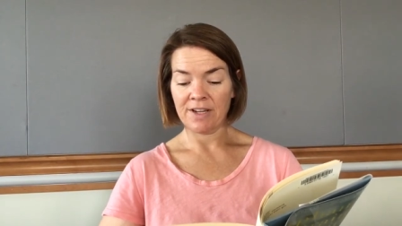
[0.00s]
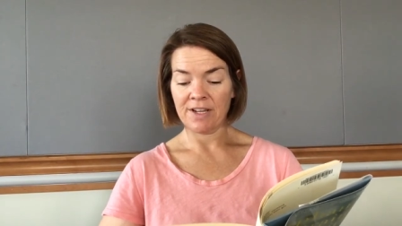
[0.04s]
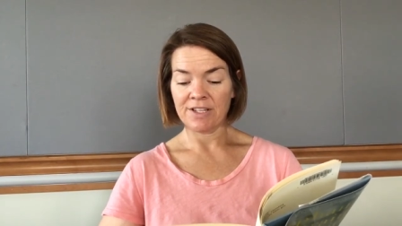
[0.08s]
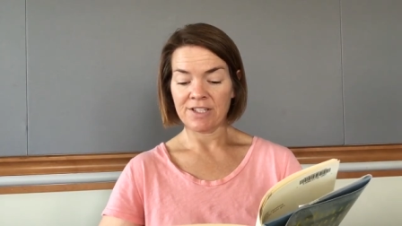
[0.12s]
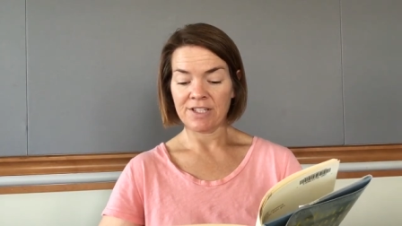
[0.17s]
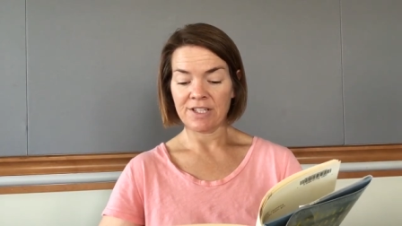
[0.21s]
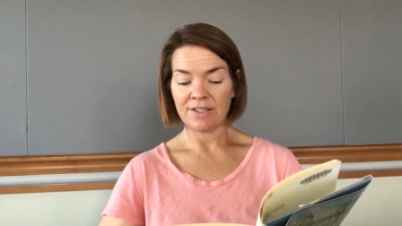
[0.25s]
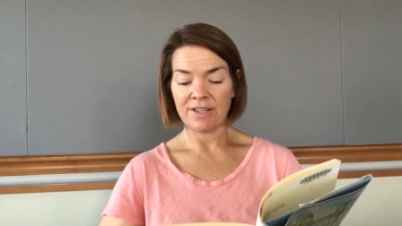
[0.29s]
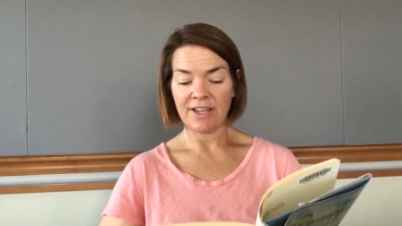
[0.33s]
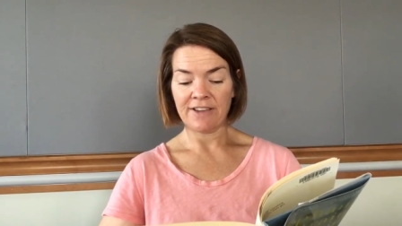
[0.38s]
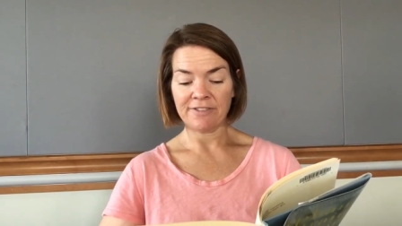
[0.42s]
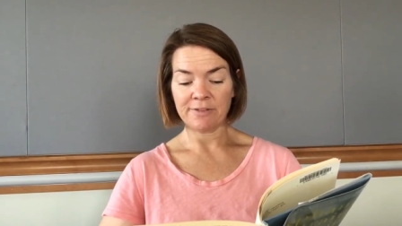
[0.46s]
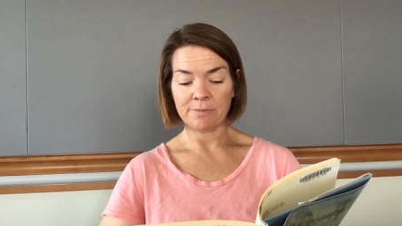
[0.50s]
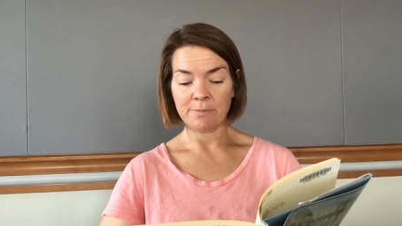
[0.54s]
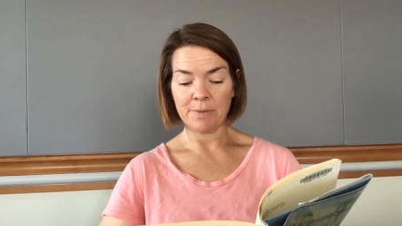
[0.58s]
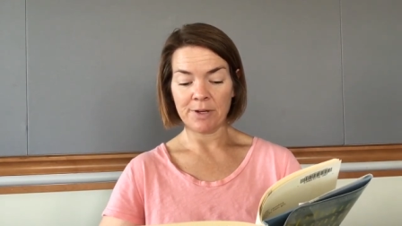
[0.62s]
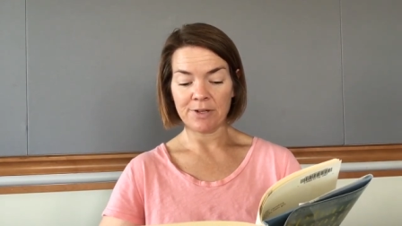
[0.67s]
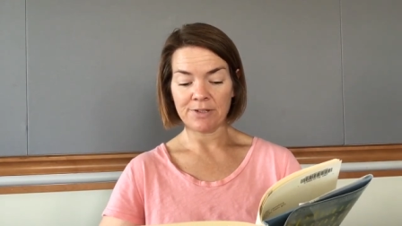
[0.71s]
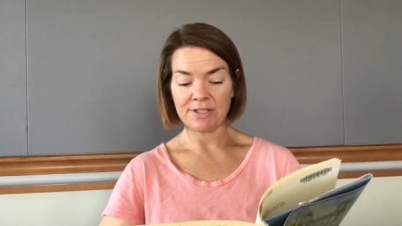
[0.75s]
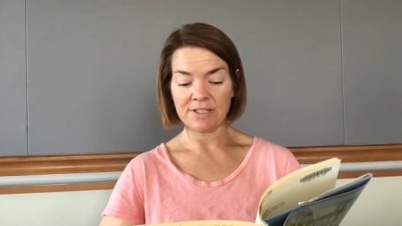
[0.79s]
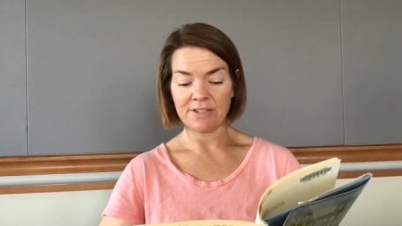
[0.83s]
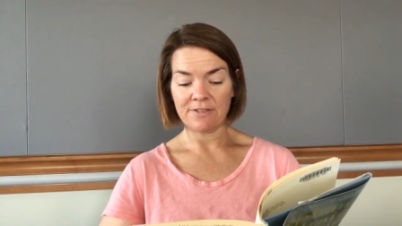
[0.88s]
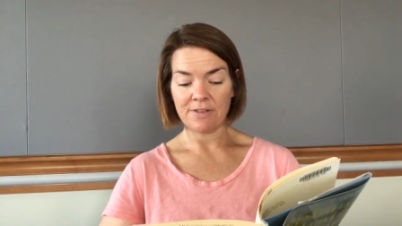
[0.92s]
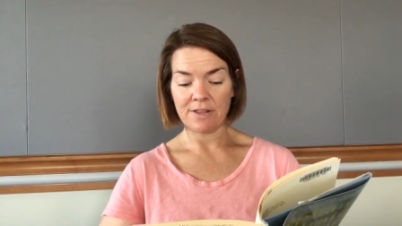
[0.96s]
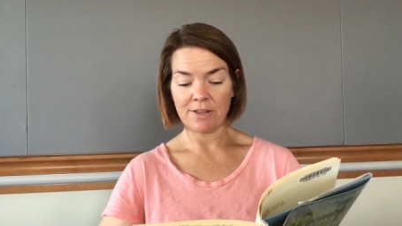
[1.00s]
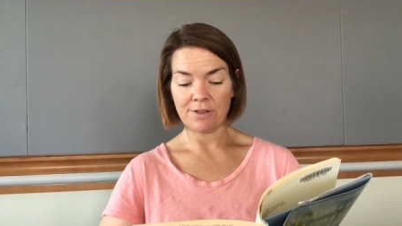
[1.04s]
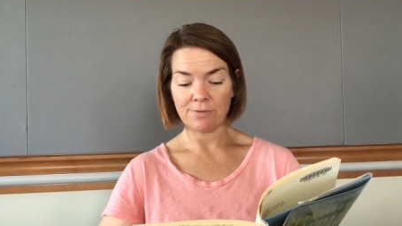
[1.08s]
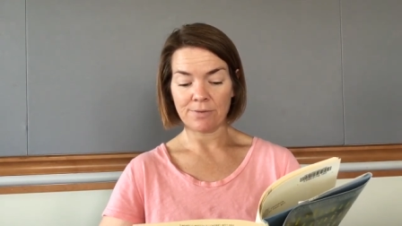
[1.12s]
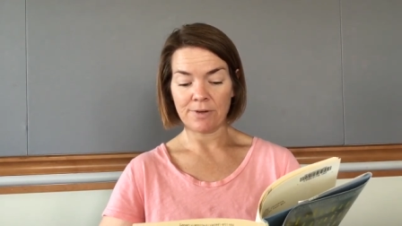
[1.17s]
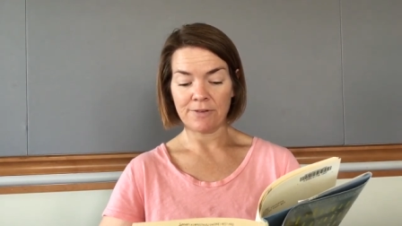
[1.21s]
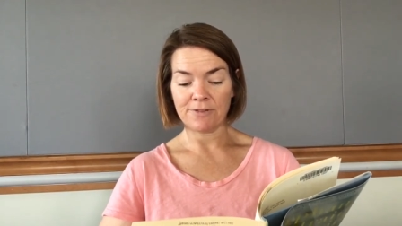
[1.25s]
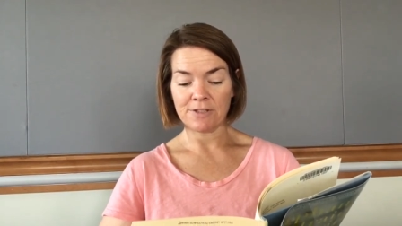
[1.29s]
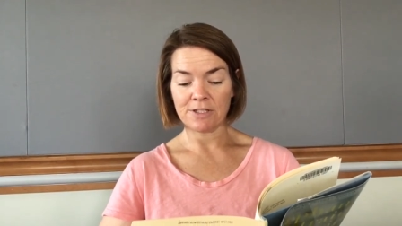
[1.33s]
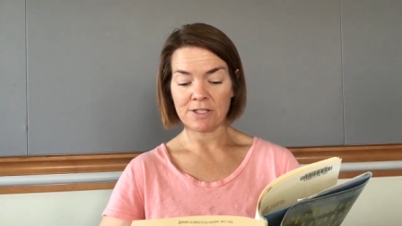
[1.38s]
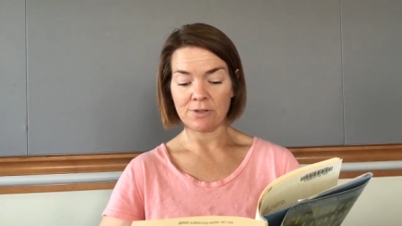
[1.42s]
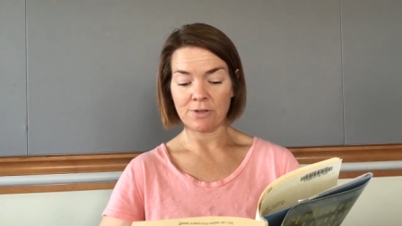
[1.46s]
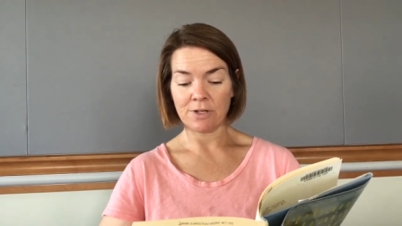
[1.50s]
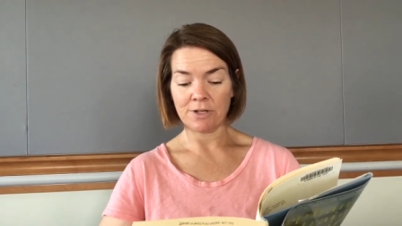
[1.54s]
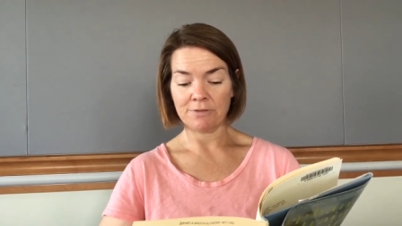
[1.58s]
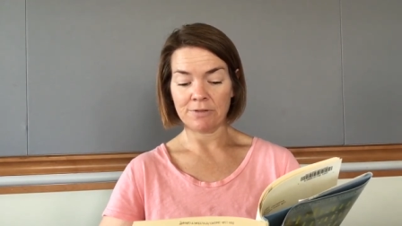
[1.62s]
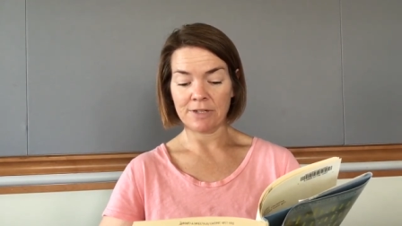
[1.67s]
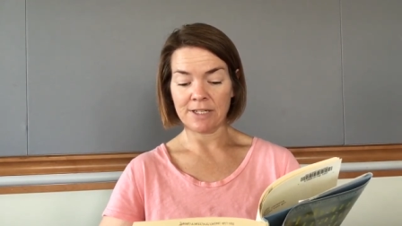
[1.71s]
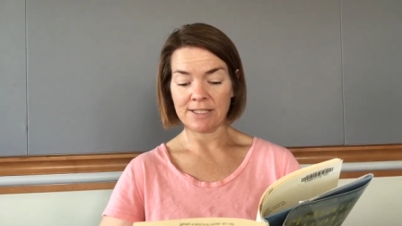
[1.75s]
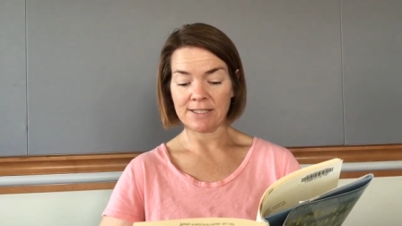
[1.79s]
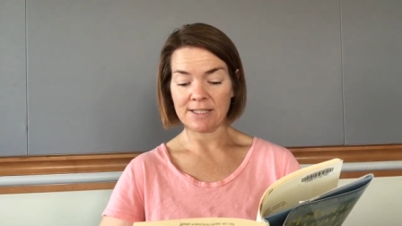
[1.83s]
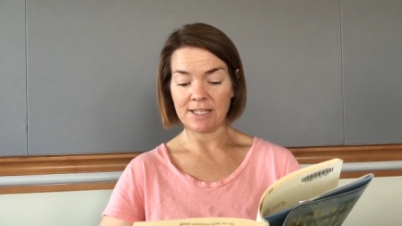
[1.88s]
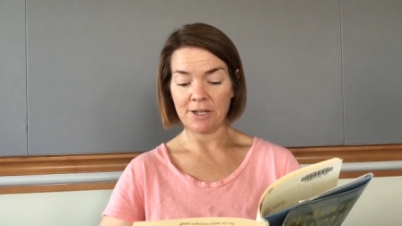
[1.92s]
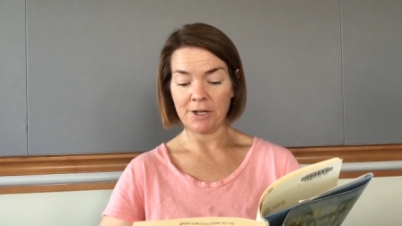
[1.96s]
She left most of the thrift store
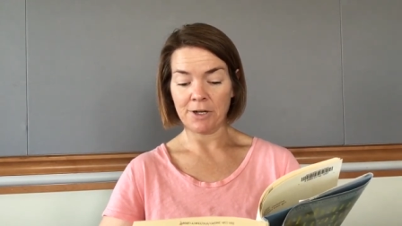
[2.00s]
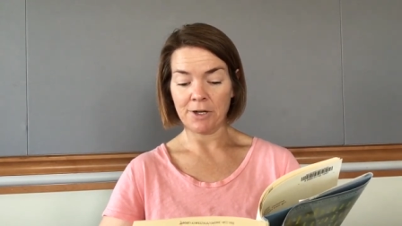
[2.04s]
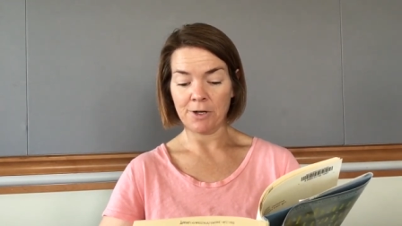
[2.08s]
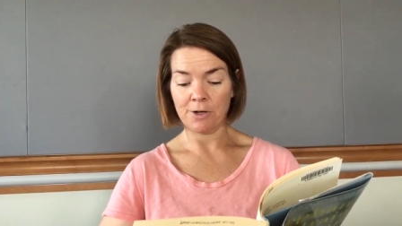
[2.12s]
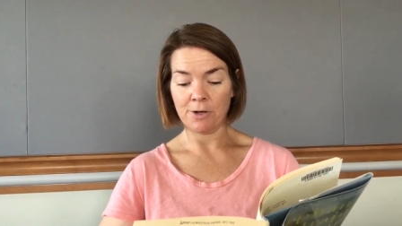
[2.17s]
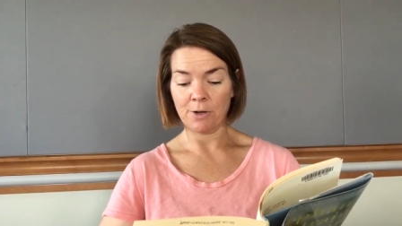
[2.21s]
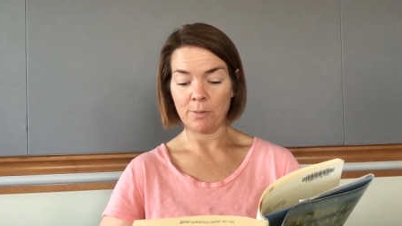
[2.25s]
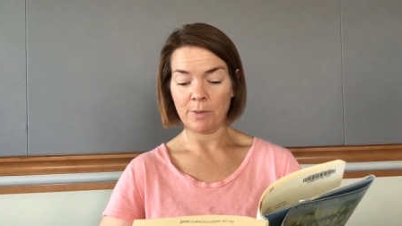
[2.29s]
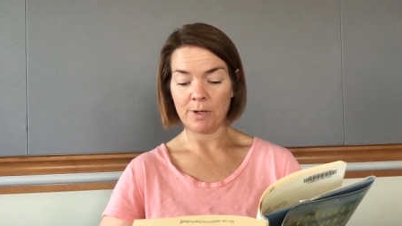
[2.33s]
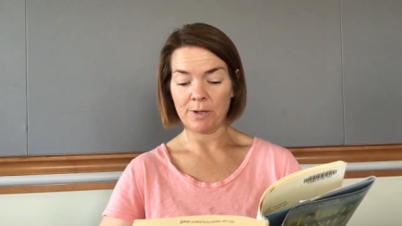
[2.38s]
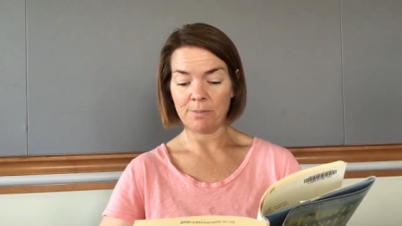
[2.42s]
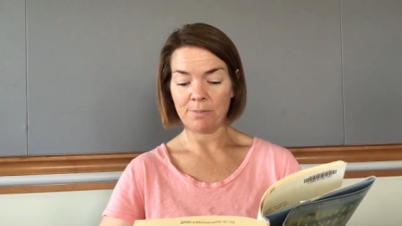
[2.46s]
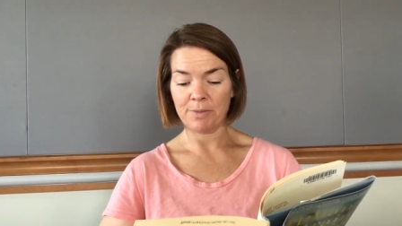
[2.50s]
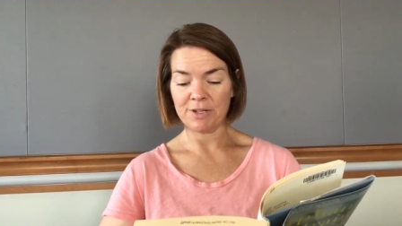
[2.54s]
rings at home,